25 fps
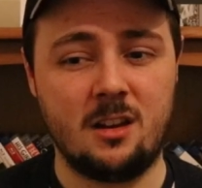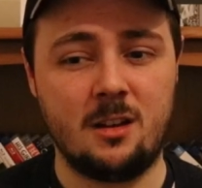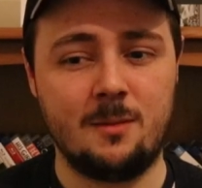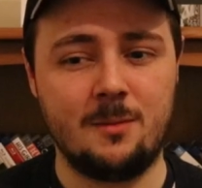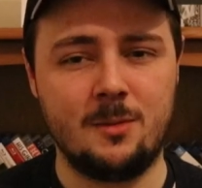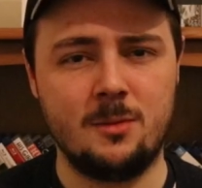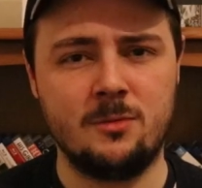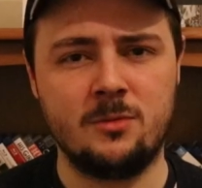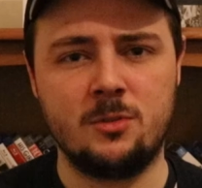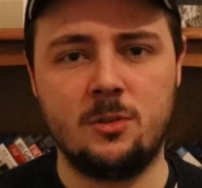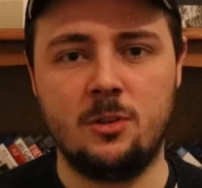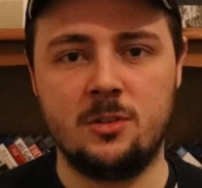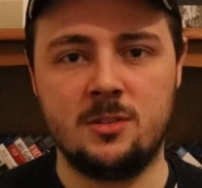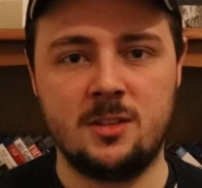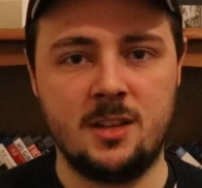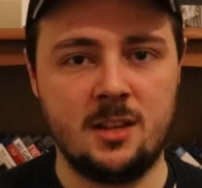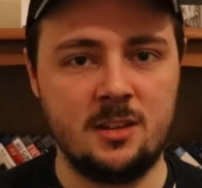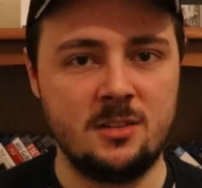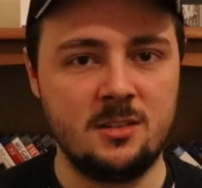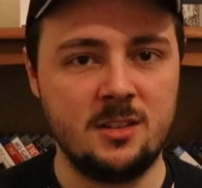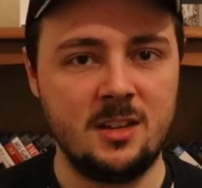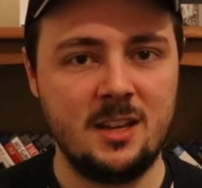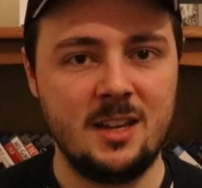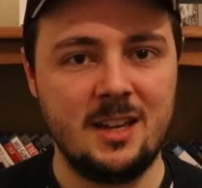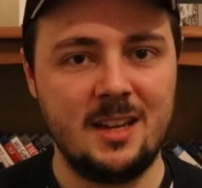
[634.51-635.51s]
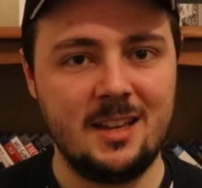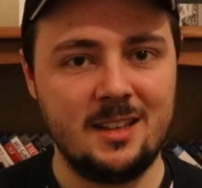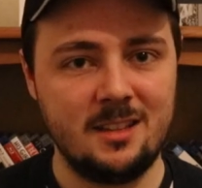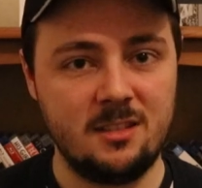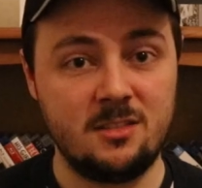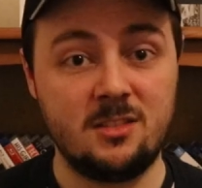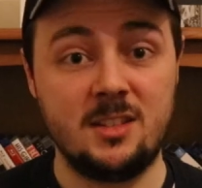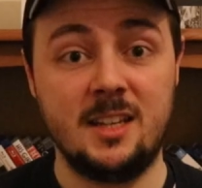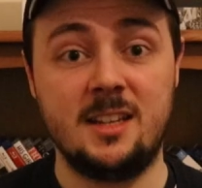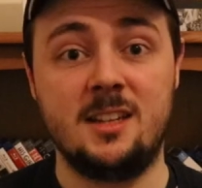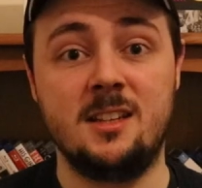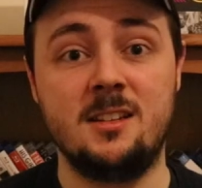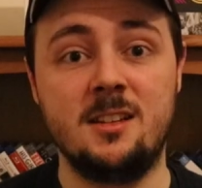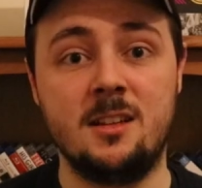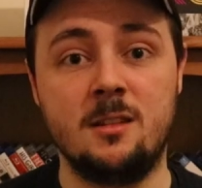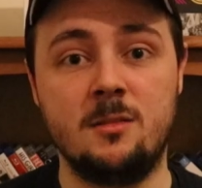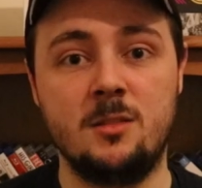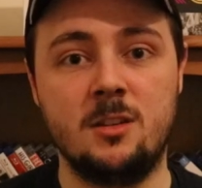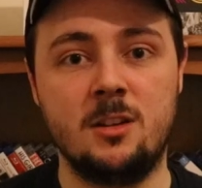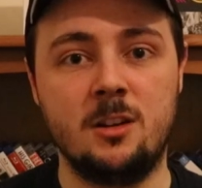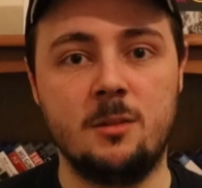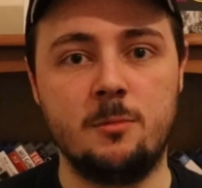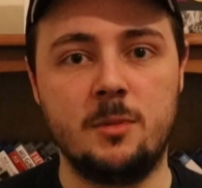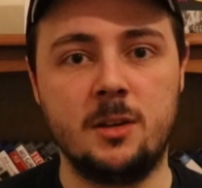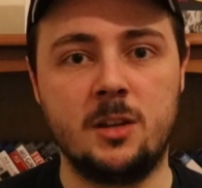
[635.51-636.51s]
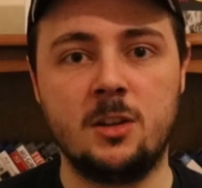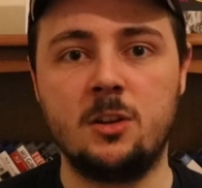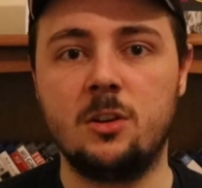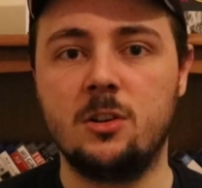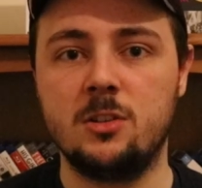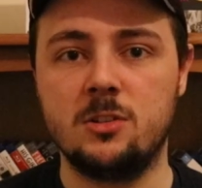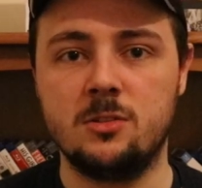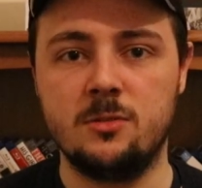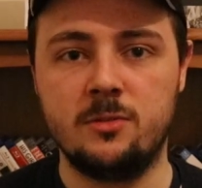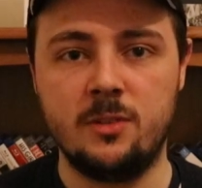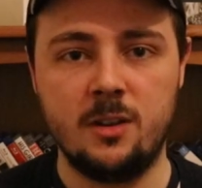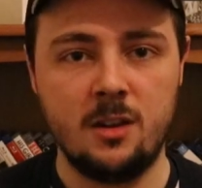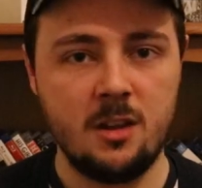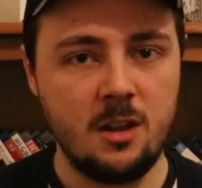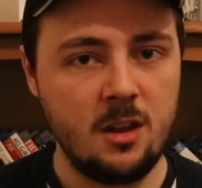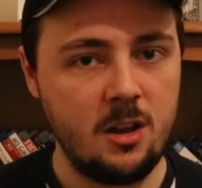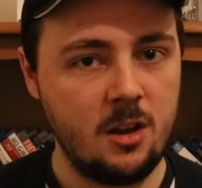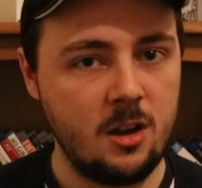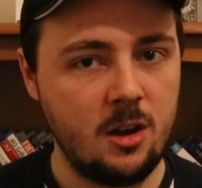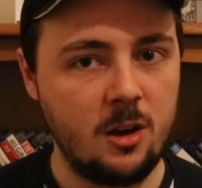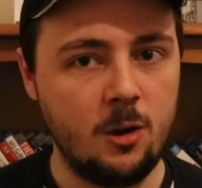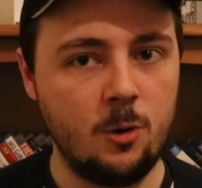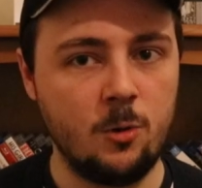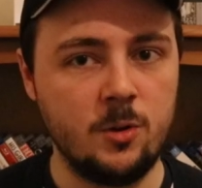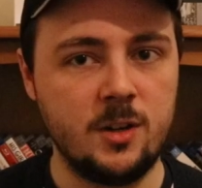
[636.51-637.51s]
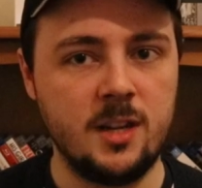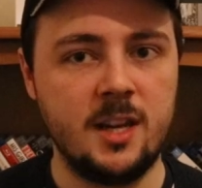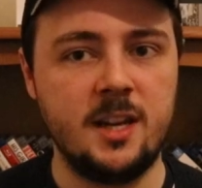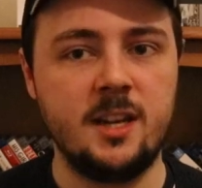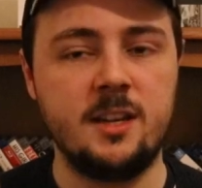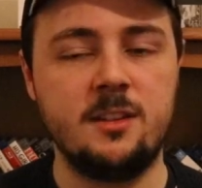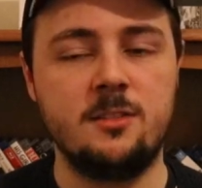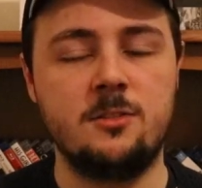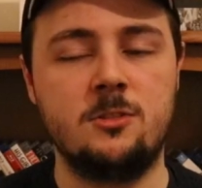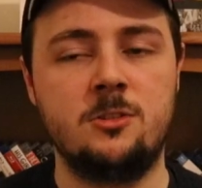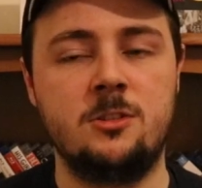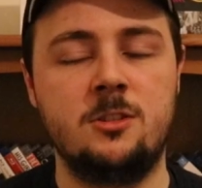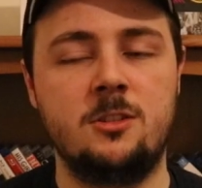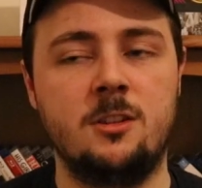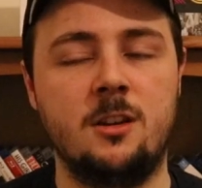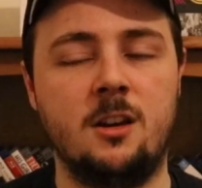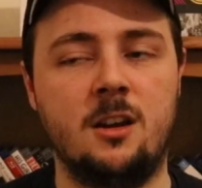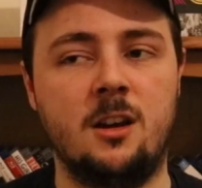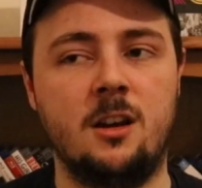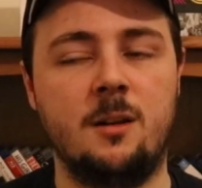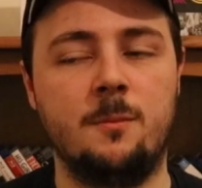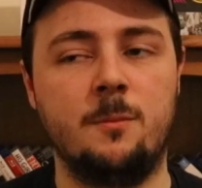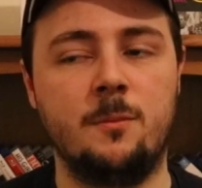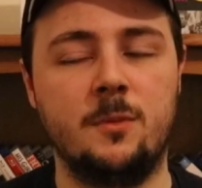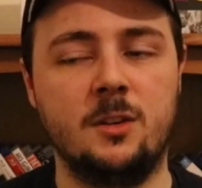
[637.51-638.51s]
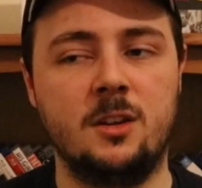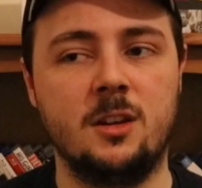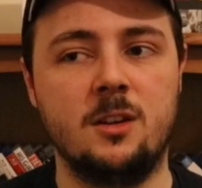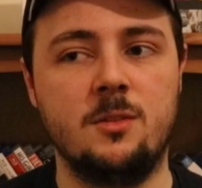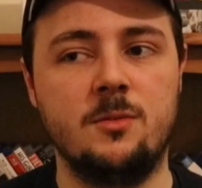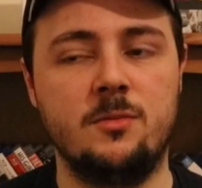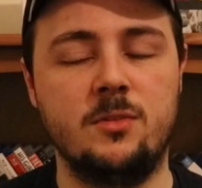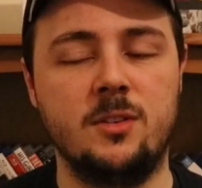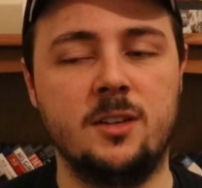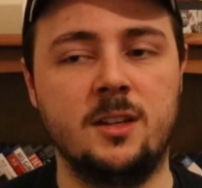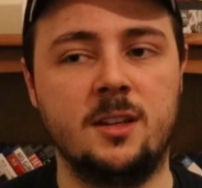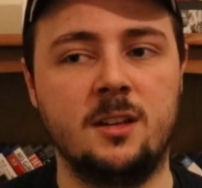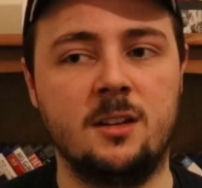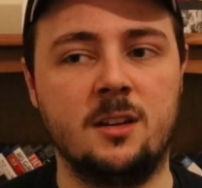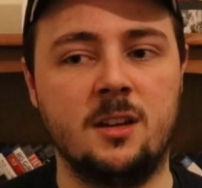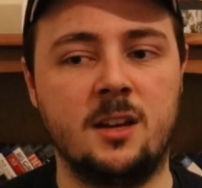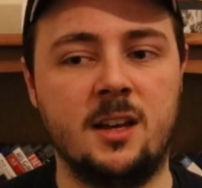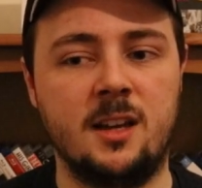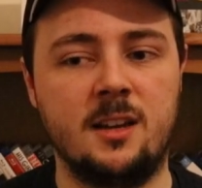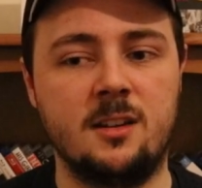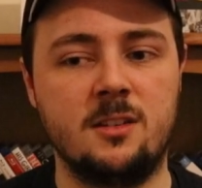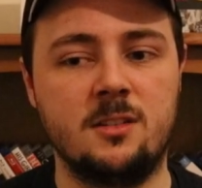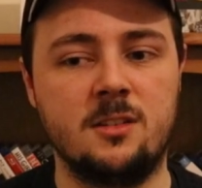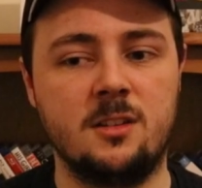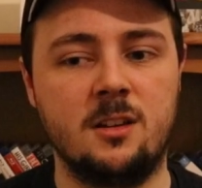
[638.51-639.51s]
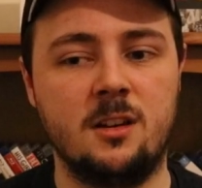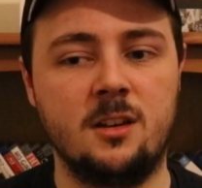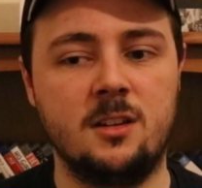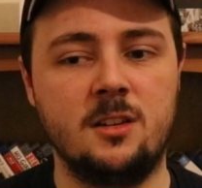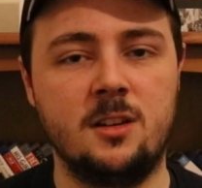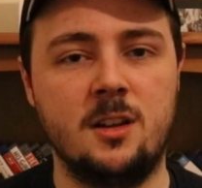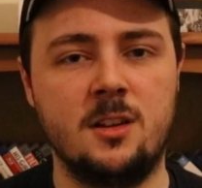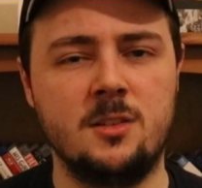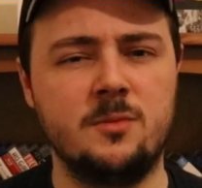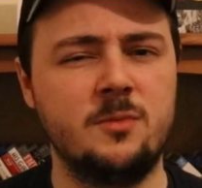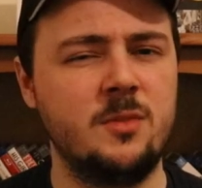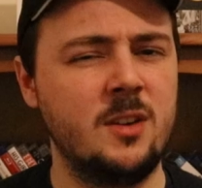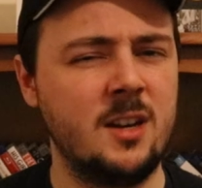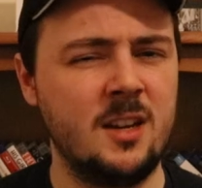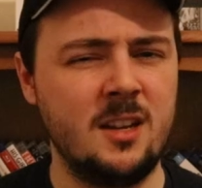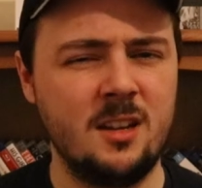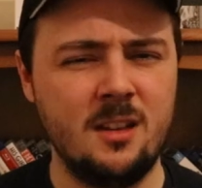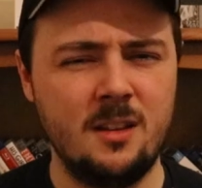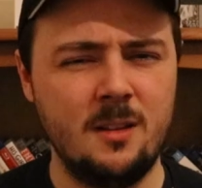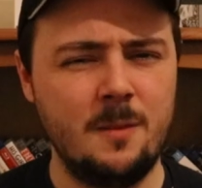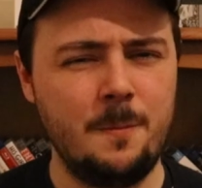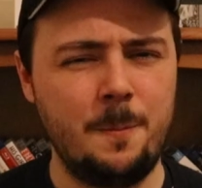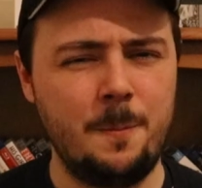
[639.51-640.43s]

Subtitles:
And of course it is said in it, you know, because of old age, kind of thing. And, you know, it's very,